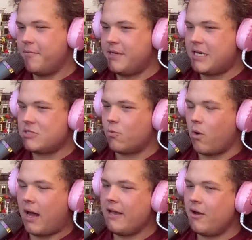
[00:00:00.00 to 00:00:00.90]
Because
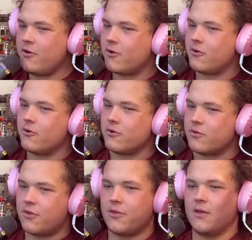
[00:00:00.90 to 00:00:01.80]
why on
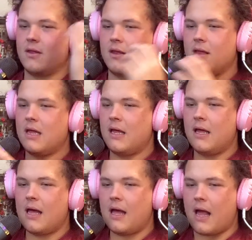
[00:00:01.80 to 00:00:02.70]
earth
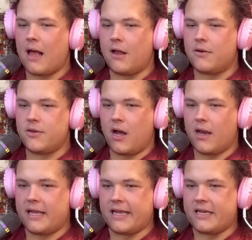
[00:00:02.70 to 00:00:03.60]

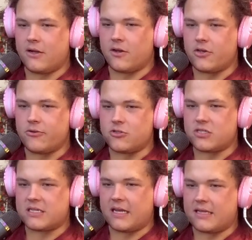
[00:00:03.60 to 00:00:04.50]
not hitting on you,
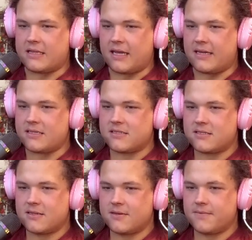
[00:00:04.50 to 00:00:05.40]
just saying thanks?